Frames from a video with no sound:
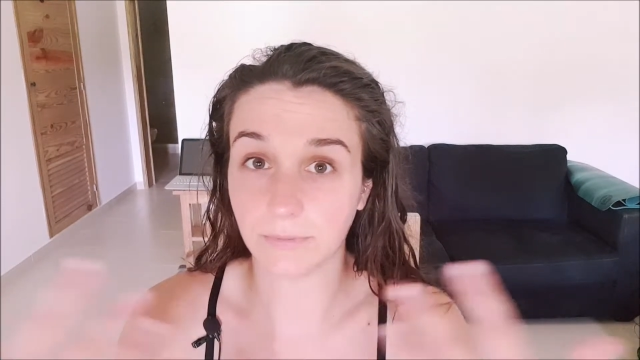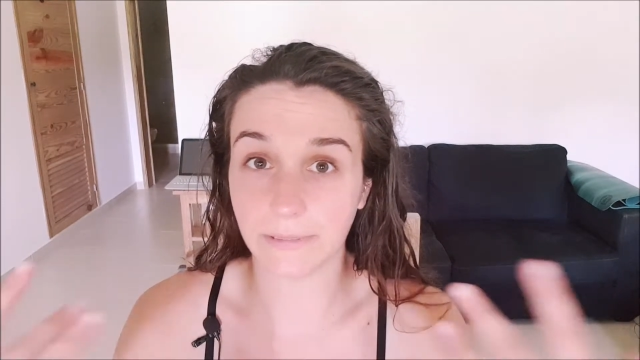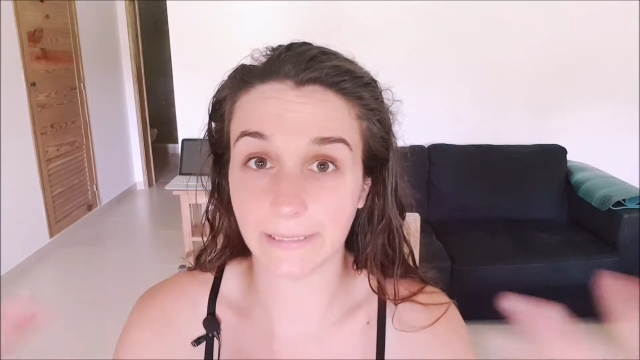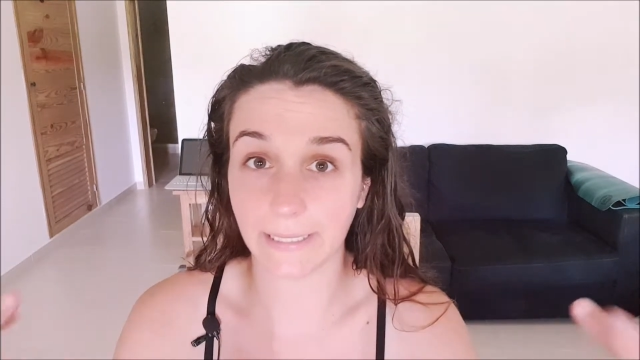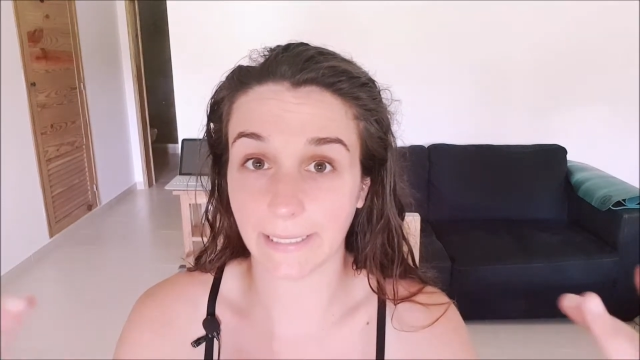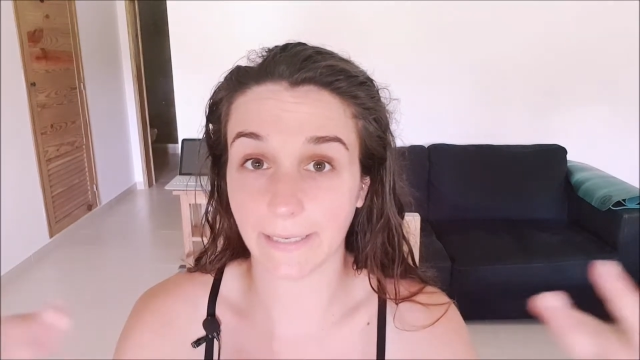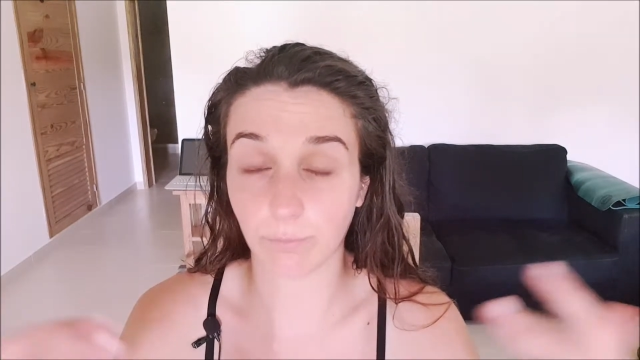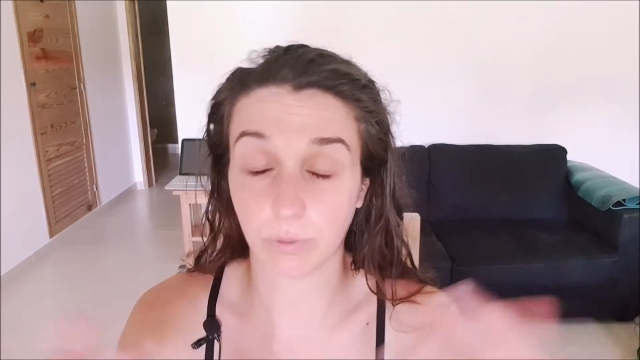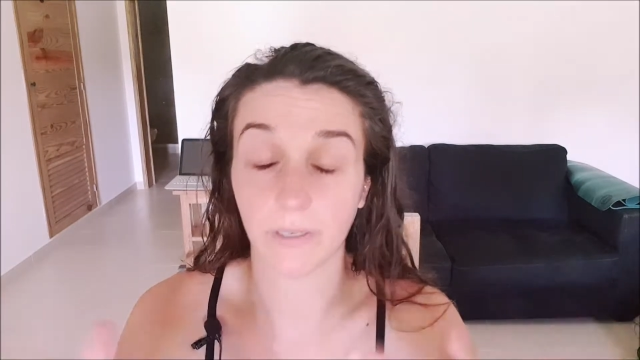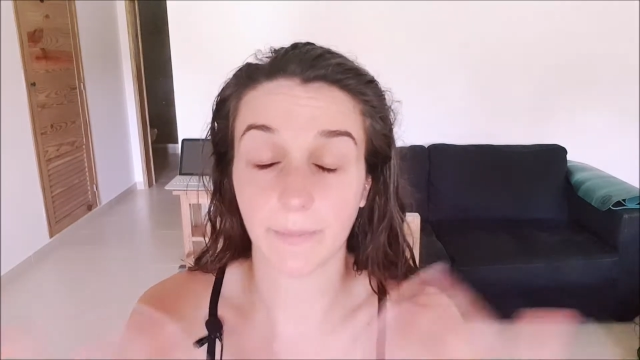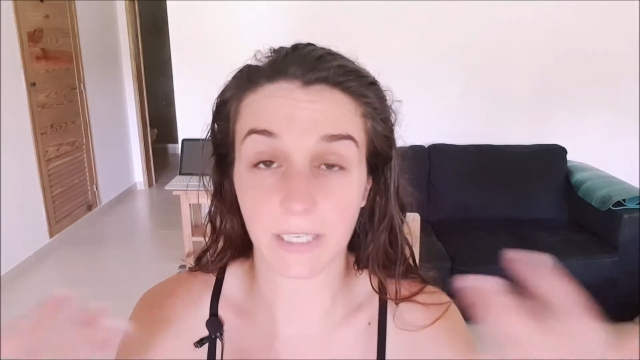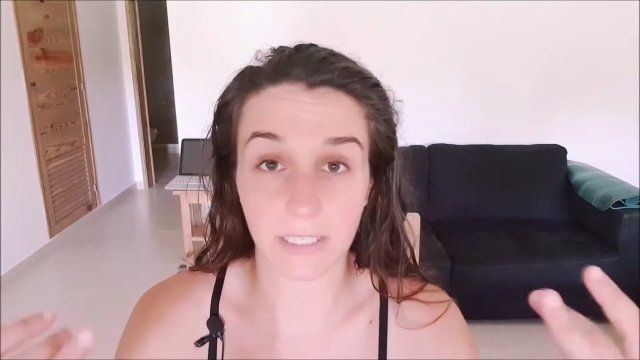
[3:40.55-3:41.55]
nearly
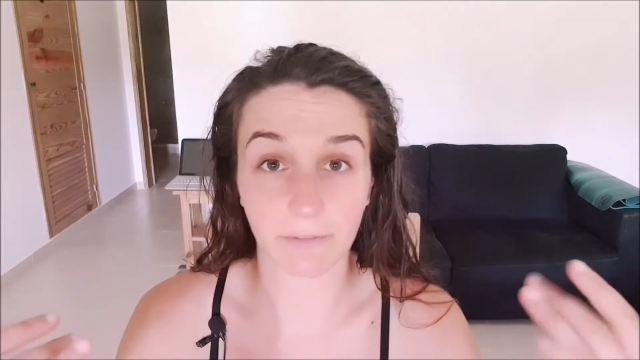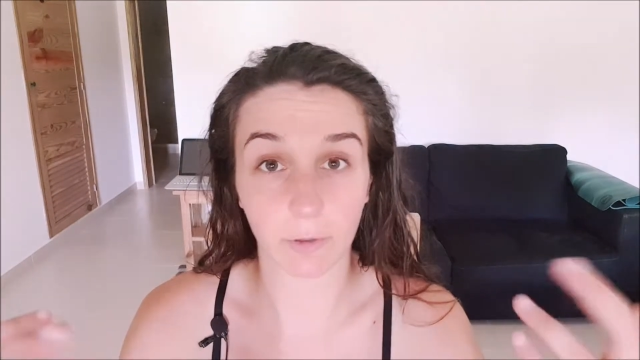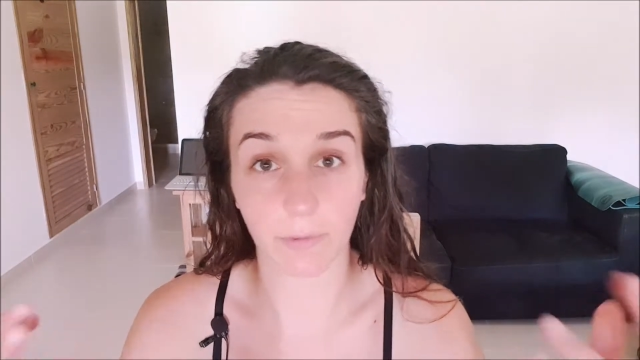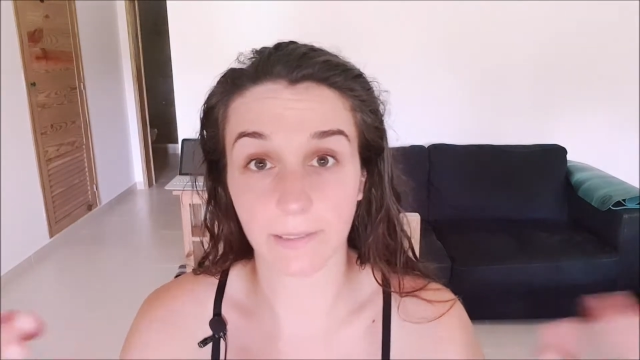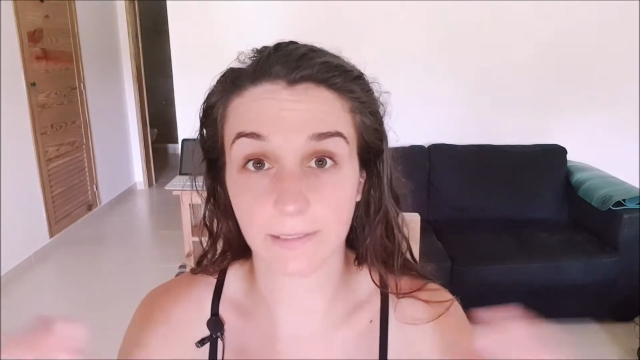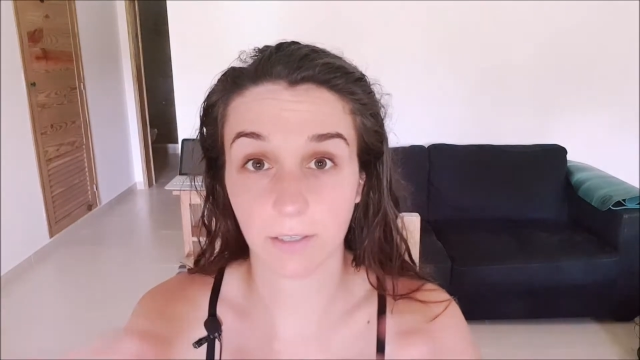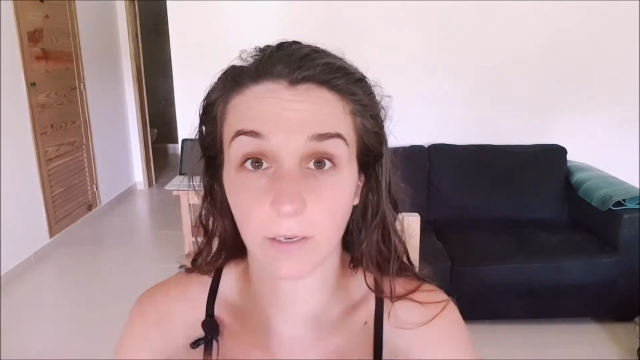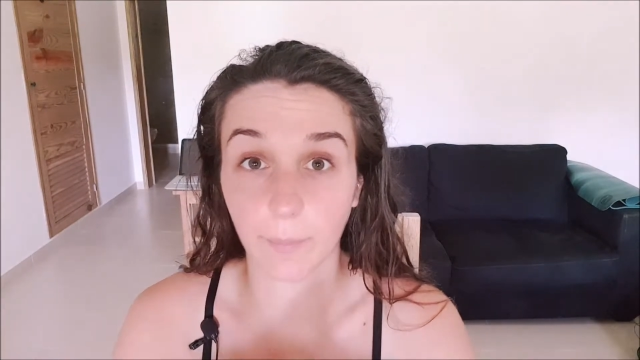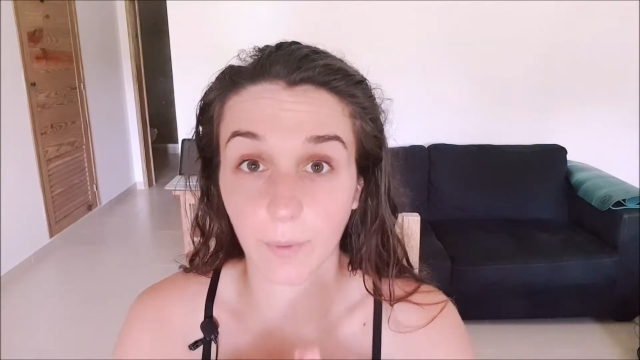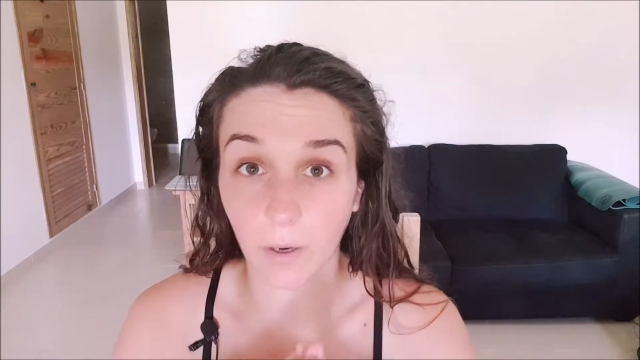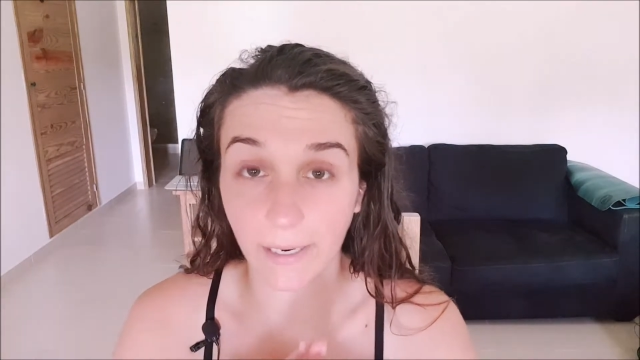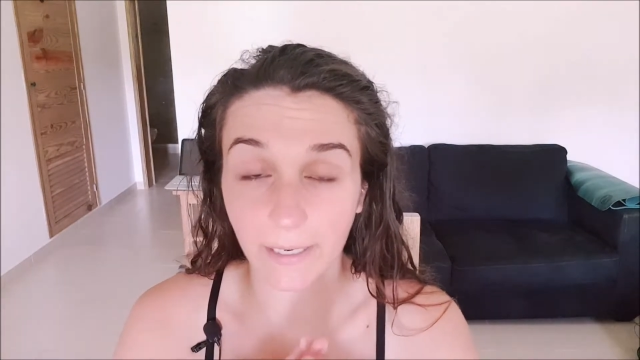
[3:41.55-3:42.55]
pretty much everyone's got a
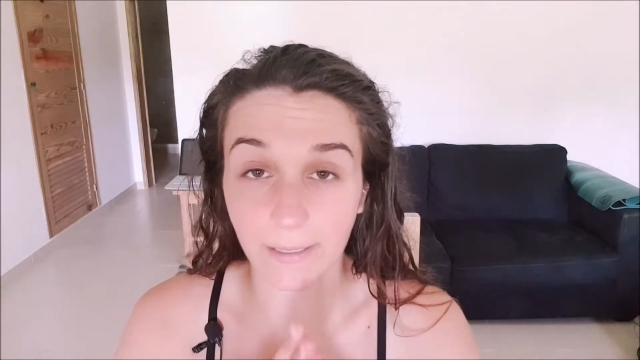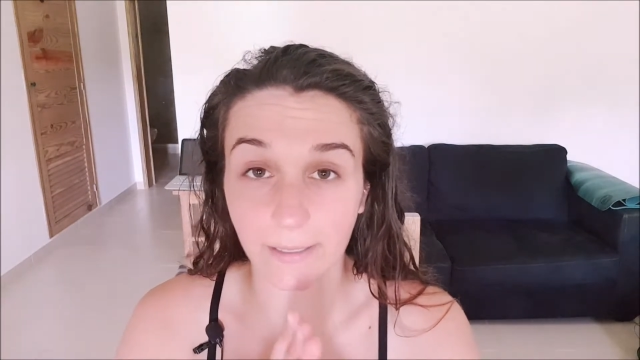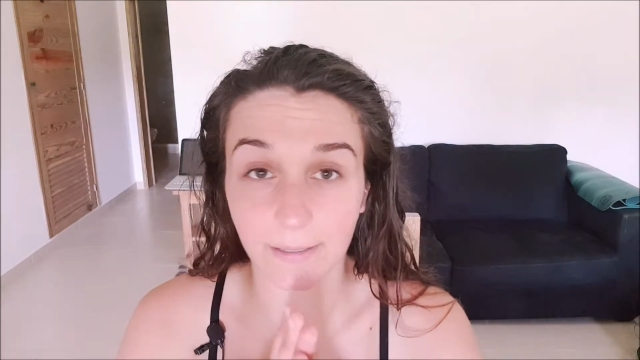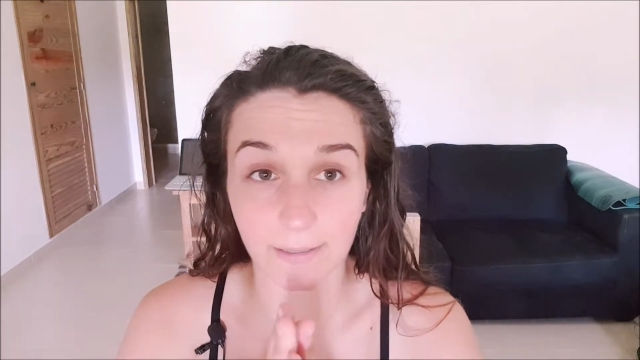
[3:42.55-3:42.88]
bike,